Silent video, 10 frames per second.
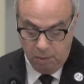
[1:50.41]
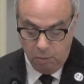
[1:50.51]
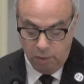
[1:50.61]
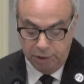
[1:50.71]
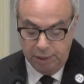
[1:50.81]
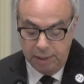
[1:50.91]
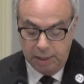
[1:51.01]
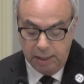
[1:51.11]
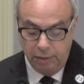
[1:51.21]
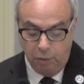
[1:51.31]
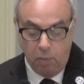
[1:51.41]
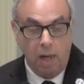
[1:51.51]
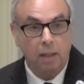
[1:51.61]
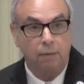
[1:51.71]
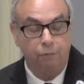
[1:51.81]
was indeed the
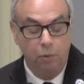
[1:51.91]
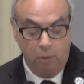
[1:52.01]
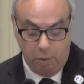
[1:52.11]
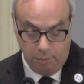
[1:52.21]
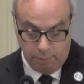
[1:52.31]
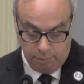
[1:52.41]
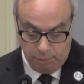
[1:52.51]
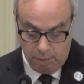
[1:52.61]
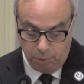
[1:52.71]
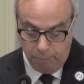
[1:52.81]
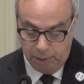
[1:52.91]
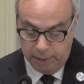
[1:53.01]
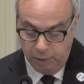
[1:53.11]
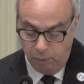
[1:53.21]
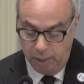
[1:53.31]
rocket fuel
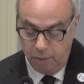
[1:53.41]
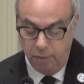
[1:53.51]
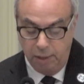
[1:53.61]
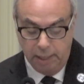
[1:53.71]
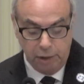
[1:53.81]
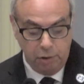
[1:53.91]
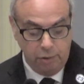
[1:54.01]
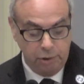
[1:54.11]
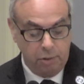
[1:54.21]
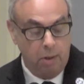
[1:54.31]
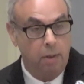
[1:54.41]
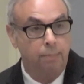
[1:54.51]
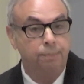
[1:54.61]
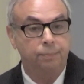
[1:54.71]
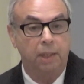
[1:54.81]
propelling Rhino to national
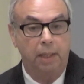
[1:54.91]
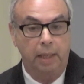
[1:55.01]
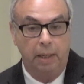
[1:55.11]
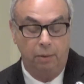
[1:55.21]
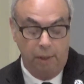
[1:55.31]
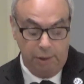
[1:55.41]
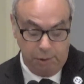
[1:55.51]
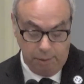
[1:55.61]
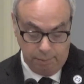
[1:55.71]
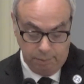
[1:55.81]
stardom and adoration.